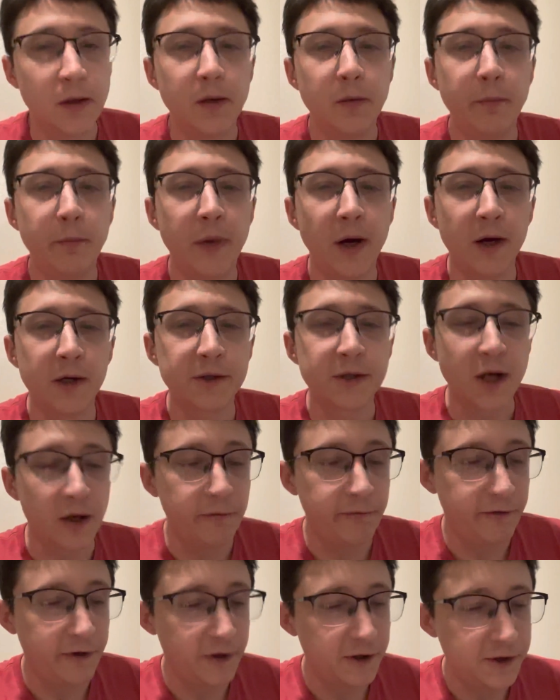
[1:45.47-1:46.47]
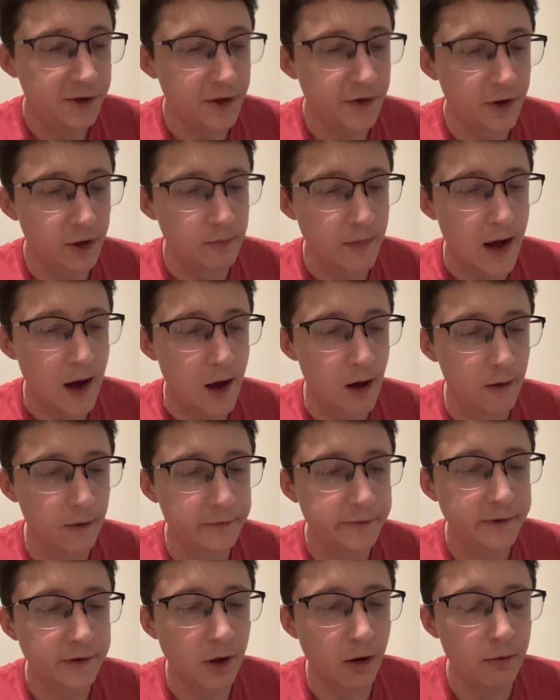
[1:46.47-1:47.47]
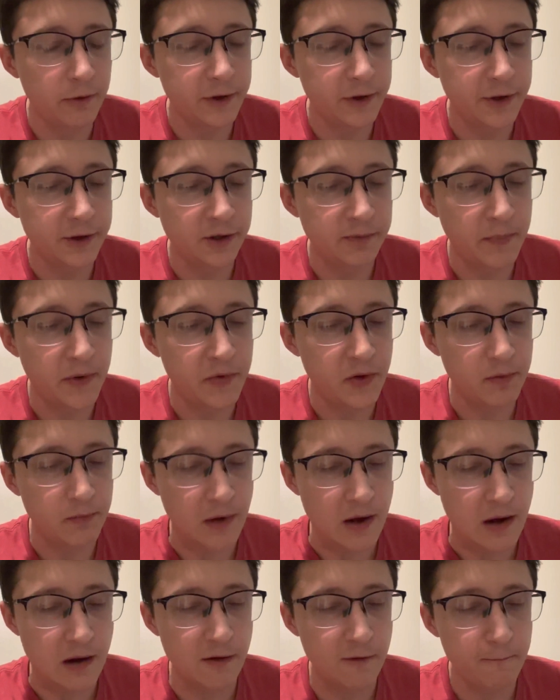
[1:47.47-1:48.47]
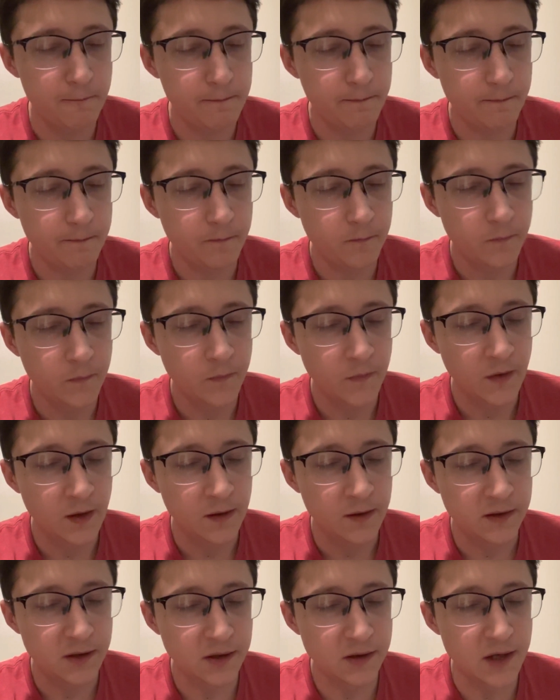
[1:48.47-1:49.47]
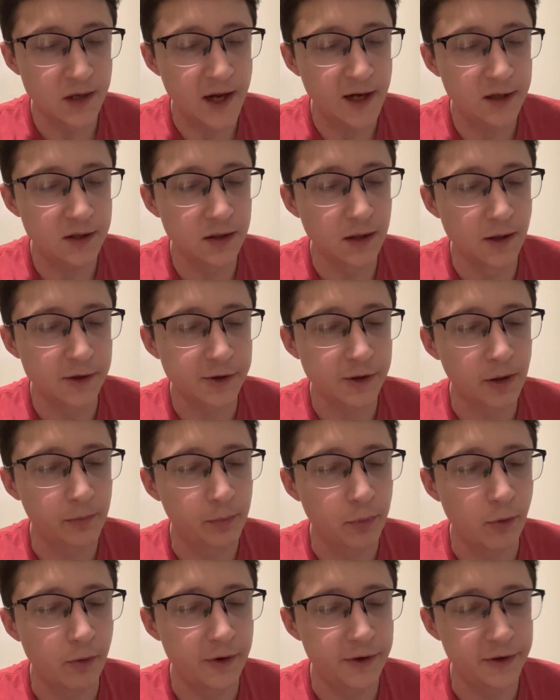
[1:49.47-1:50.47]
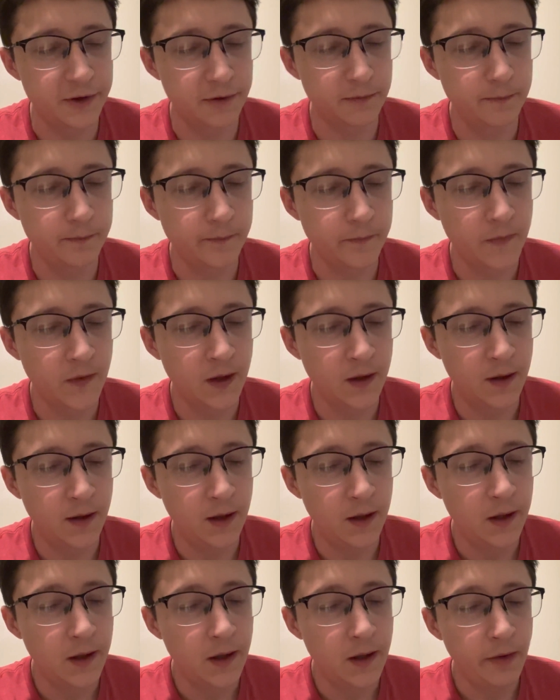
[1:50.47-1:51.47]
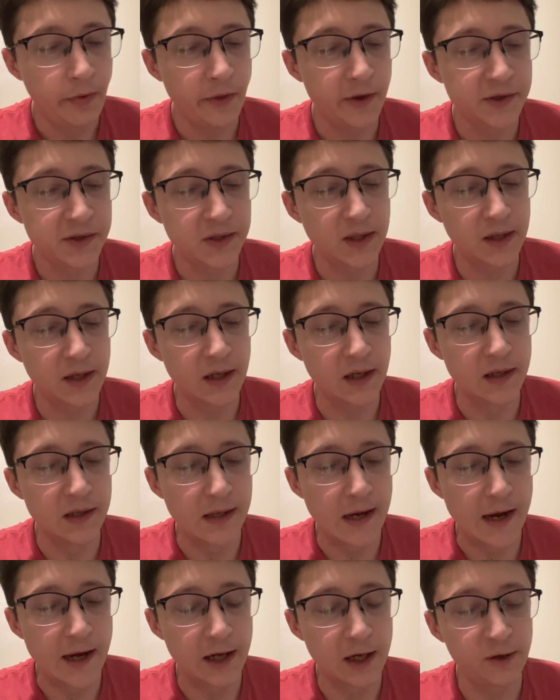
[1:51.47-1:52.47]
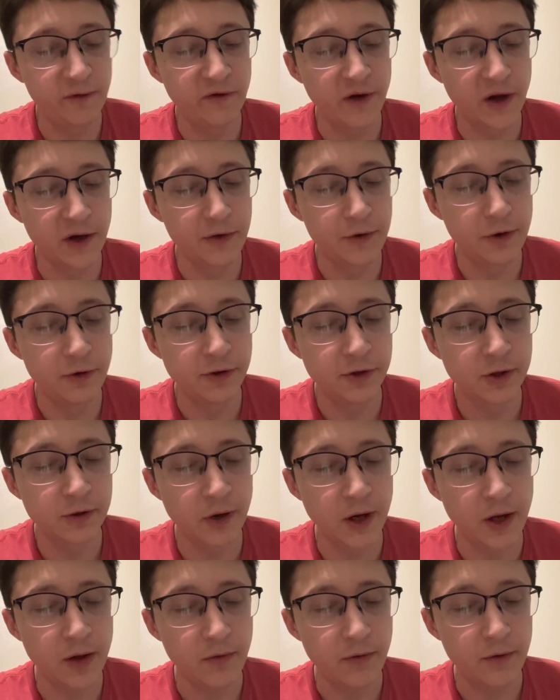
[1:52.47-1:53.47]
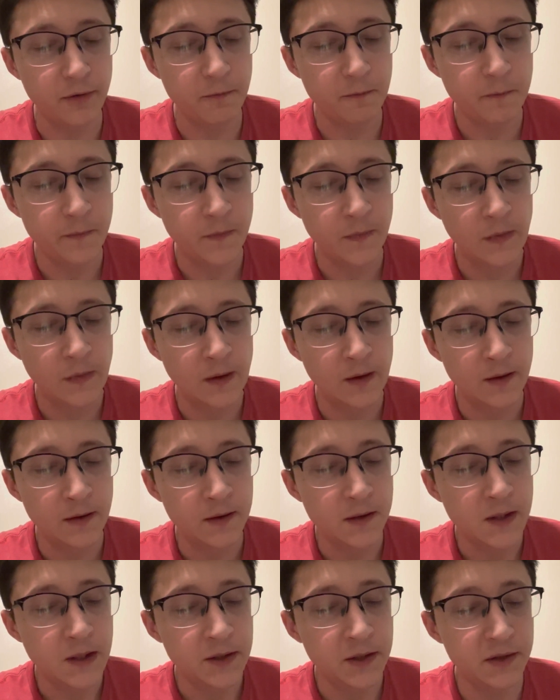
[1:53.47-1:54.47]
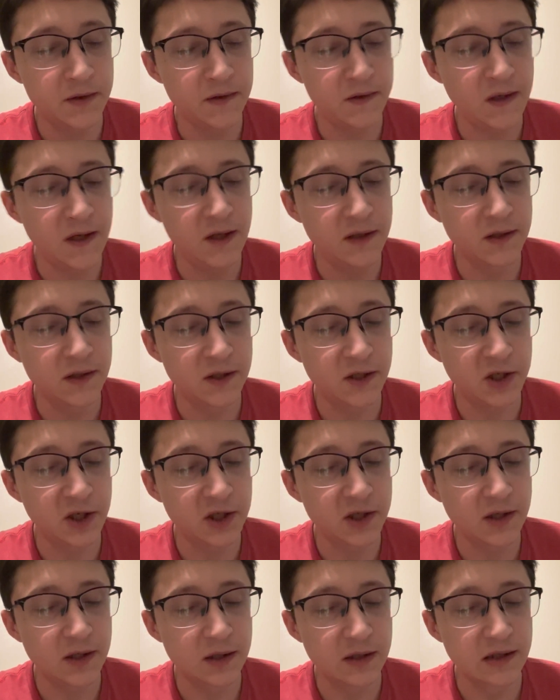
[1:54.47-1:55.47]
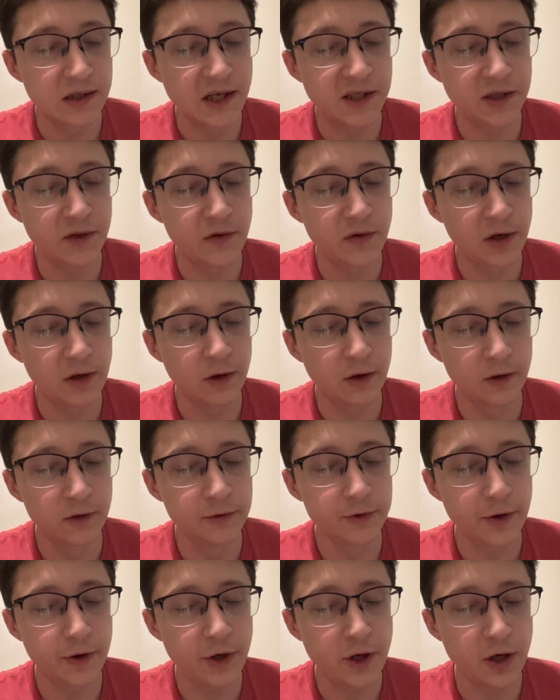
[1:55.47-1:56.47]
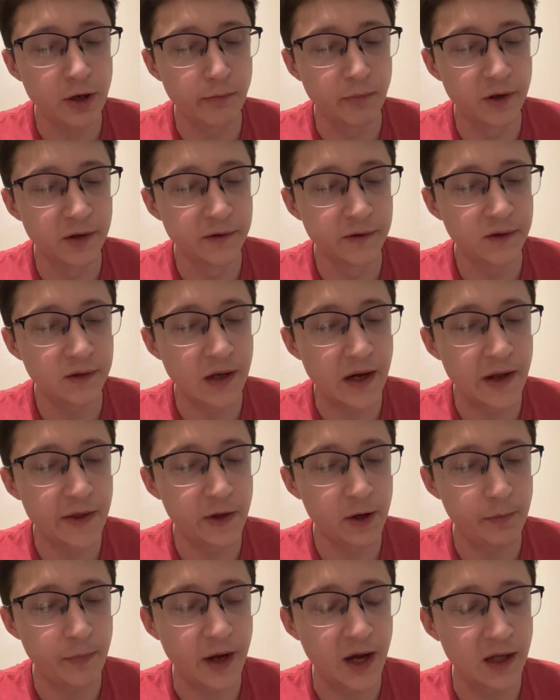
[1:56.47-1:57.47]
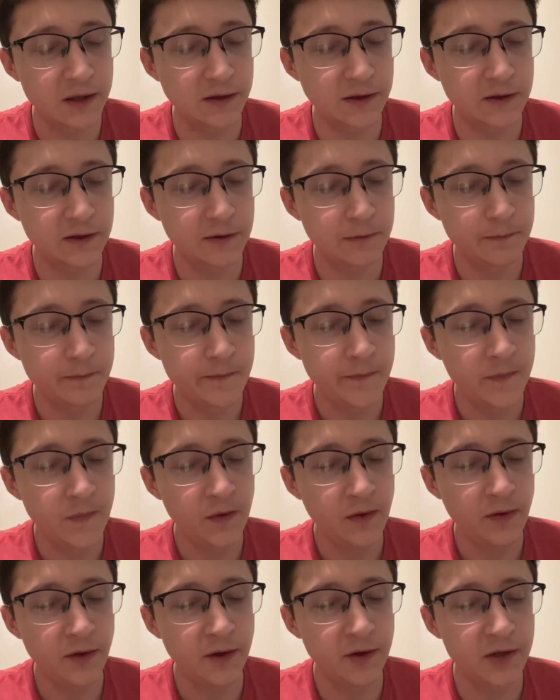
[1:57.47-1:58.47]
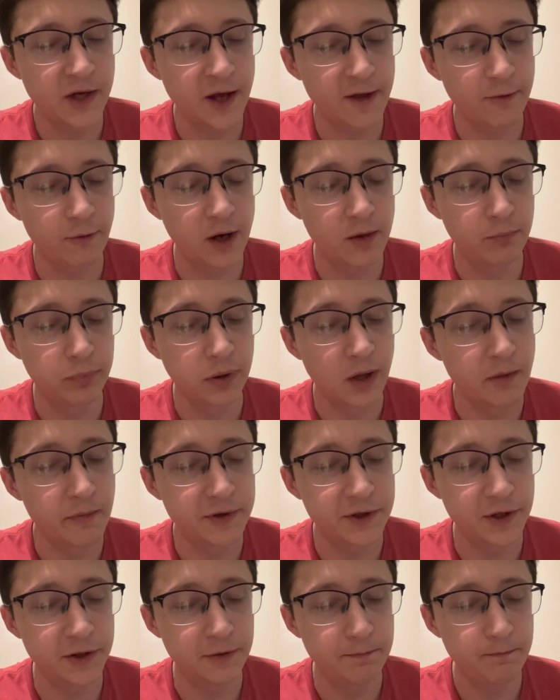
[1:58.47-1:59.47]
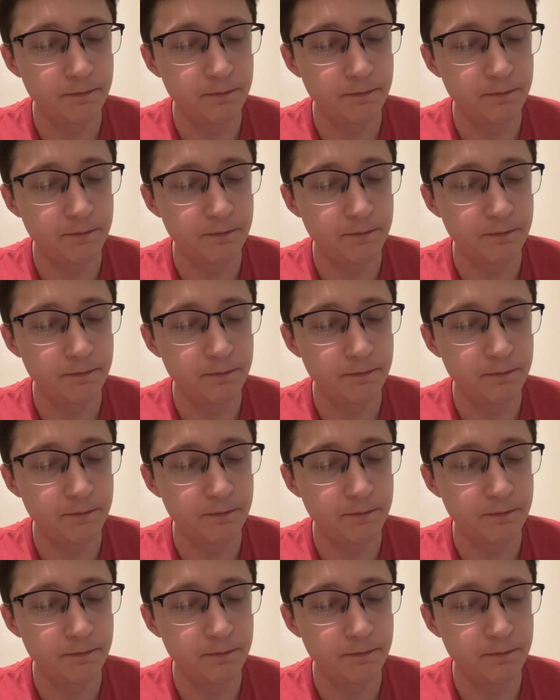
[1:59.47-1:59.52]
Bears caught fish in their mouths only to spit them out. Snakes lost their poison. The sick and dying found new strength. Disease and sickness lessened their hold on humans and their pets. The death rate plummeted.